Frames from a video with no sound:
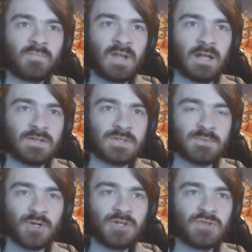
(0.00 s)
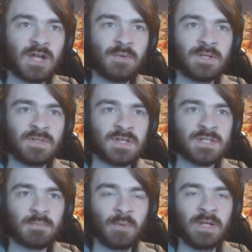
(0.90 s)
Carlos, I'm sorry to drag you into
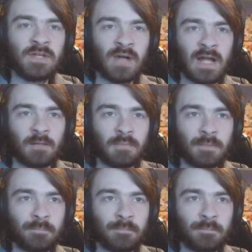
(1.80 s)
this, but we need your help.